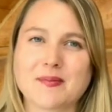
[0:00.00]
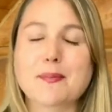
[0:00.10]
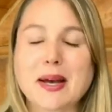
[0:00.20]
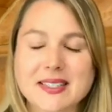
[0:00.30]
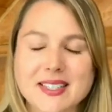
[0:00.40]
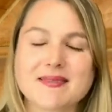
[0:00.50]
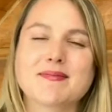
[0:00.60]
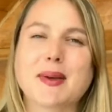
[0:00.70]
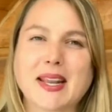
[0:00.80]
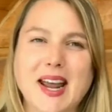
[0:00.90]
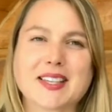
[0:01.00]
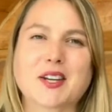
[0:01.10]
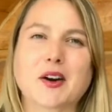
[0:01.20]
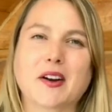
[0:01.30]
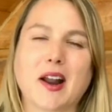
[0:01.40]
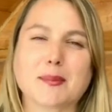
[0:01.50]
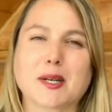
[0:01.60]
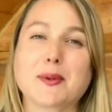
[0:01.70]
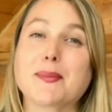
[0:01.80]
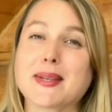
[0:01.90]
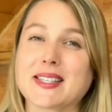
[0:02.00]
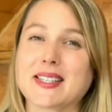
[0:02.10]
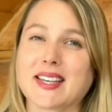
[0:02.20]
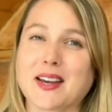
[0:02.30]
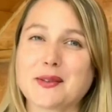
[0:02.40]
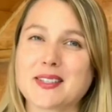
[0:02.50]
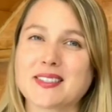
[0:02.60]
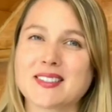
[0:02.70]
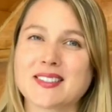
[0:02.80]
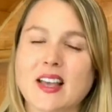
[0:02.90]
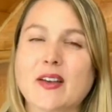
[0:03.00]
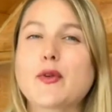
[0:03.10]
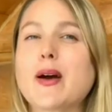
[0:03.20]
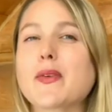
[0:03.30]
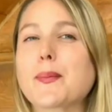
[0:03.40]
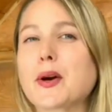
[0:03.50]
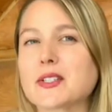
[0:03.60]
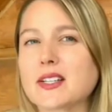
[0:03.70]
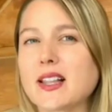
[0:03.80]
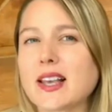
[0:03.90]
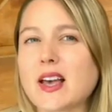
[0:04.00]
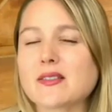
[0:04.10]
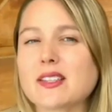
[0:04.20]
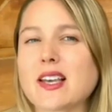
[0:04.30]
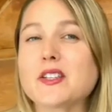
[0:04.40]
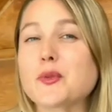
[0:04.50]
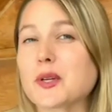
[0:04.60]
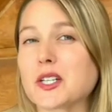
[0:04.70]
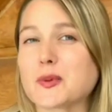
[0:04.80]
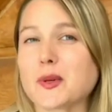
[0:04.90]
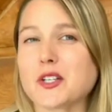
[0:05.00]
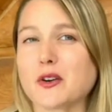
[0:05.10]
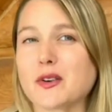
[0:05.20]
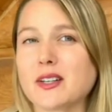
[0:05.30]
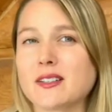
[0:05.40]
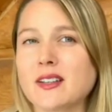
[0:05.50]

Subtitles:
But paid ads are an option with business accounts. If you have a personal account and you want to switch over,